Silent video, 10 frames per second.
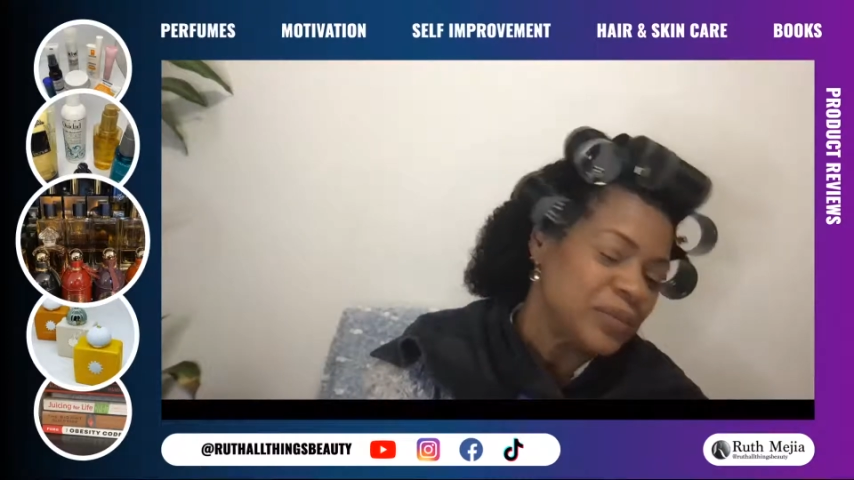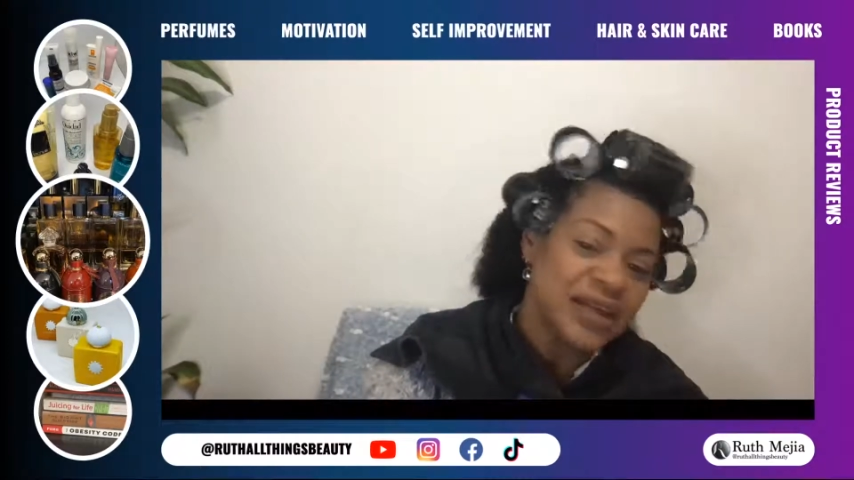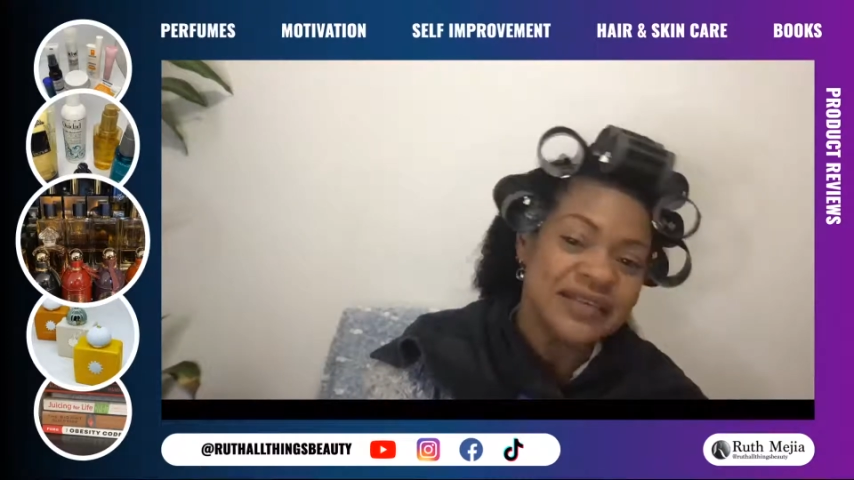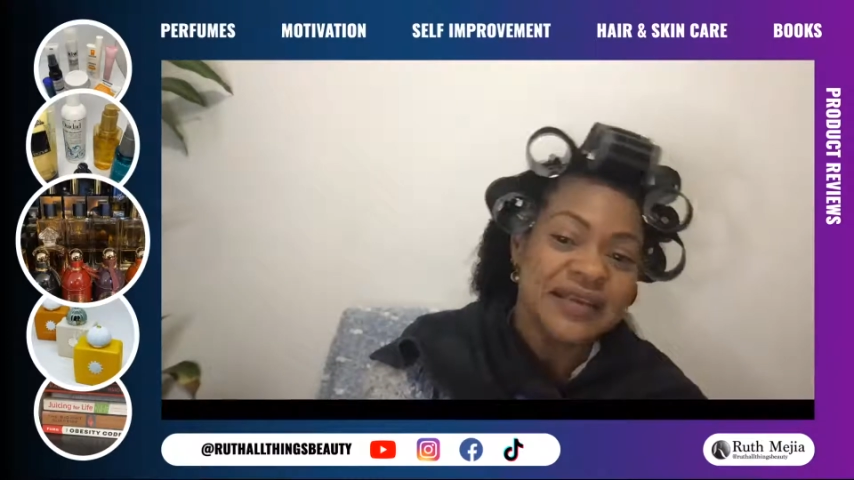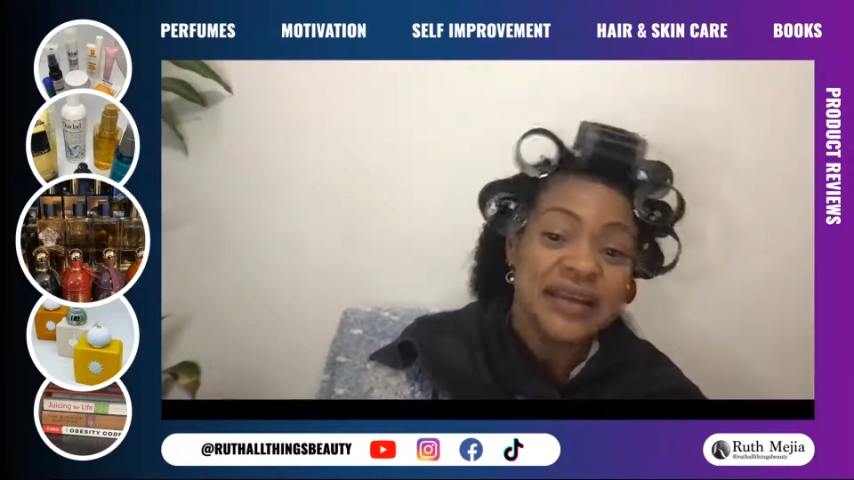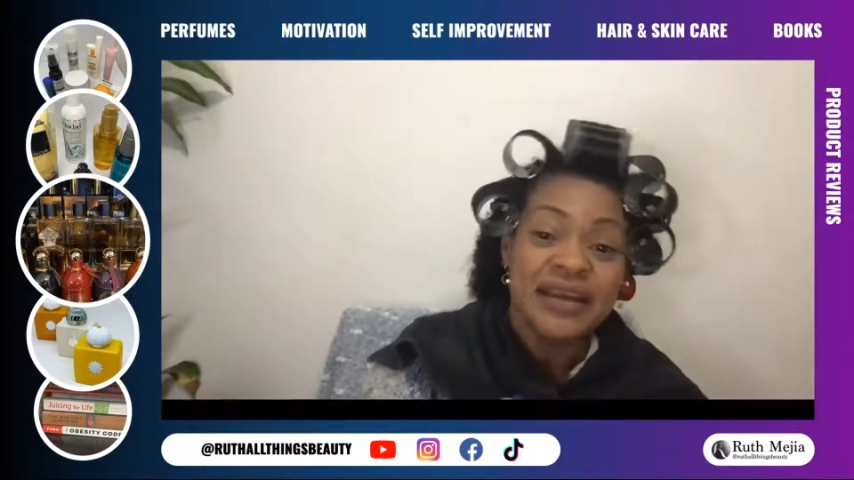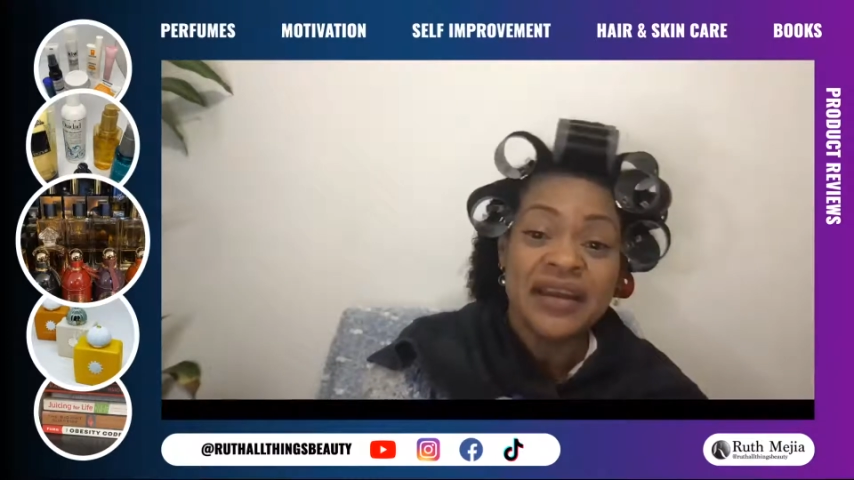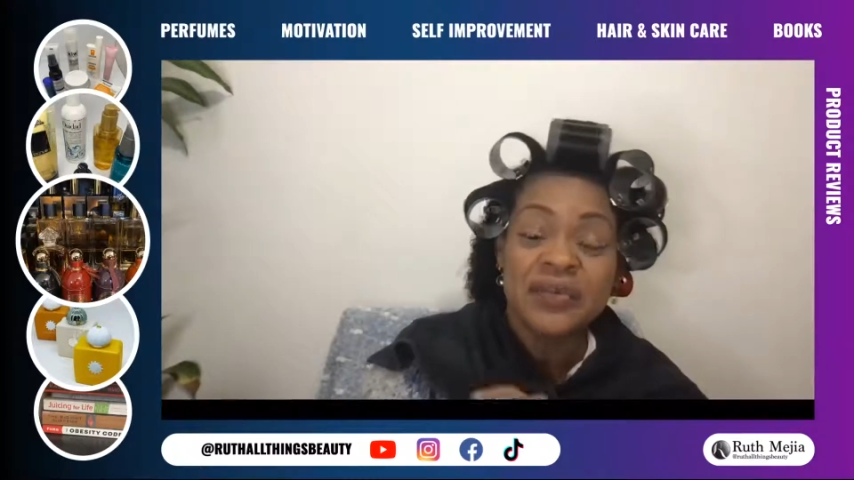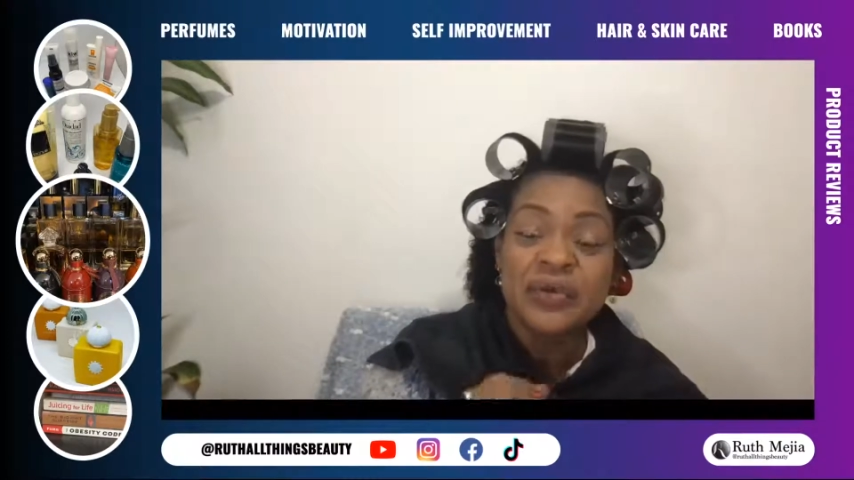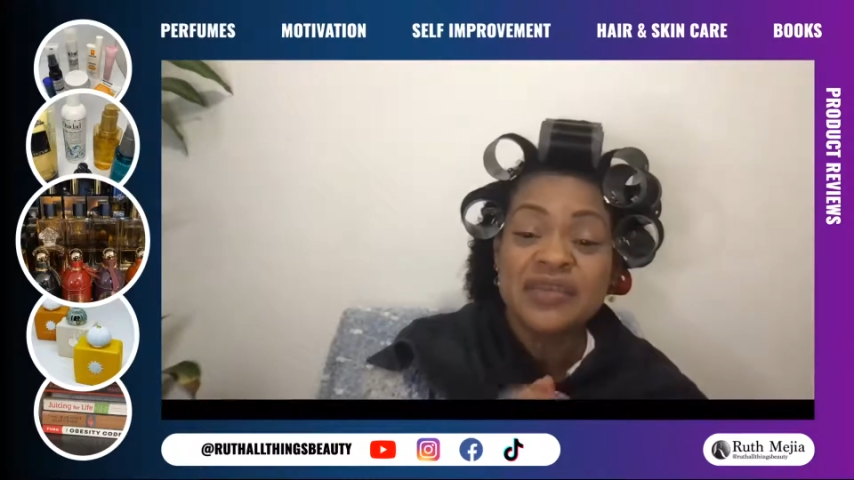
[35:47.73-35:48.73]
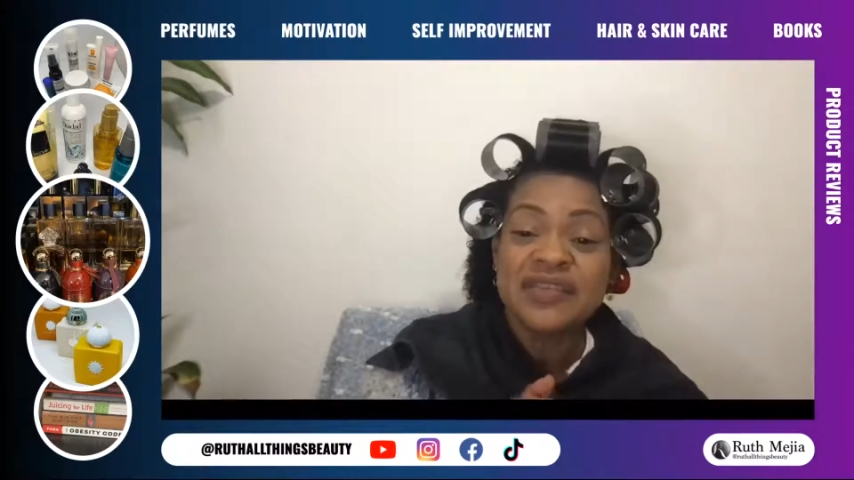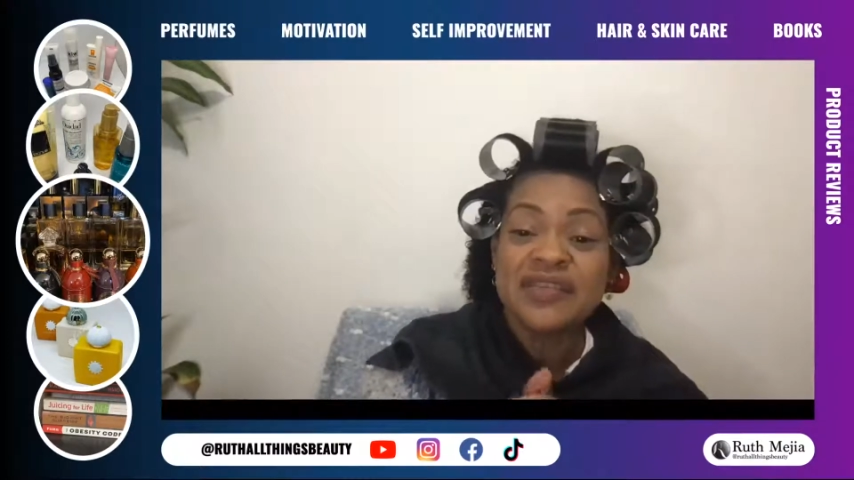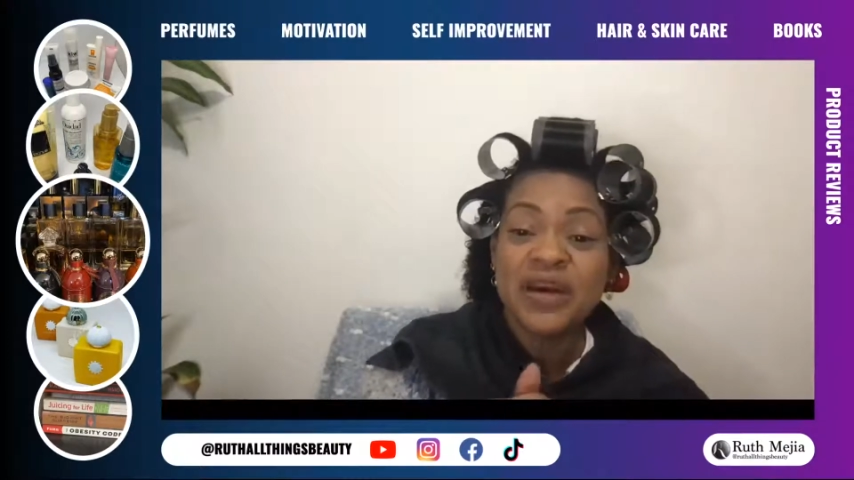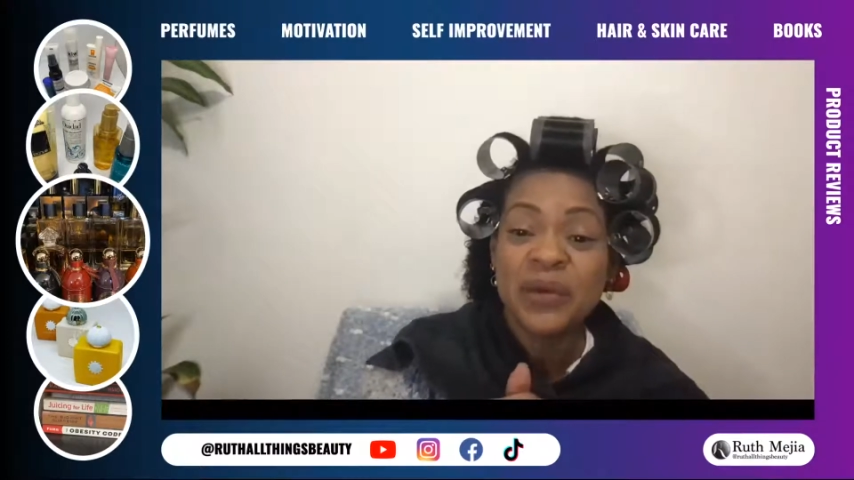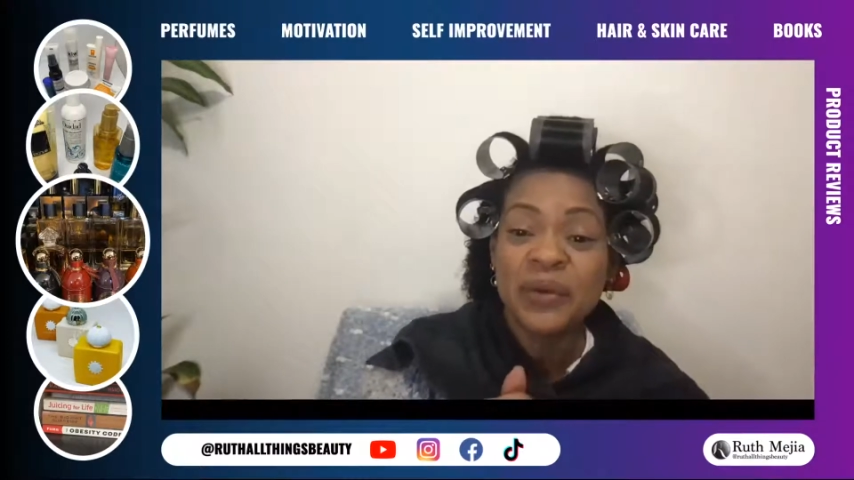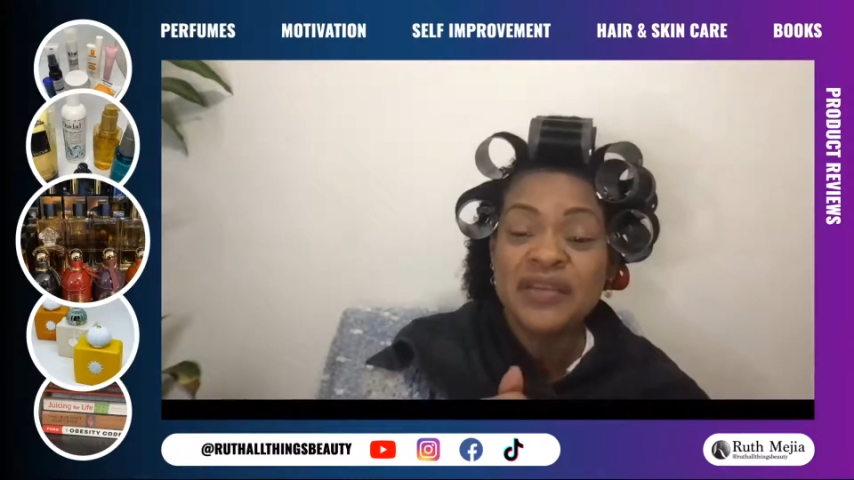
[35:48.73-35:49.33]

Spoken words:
Because here it was snowing,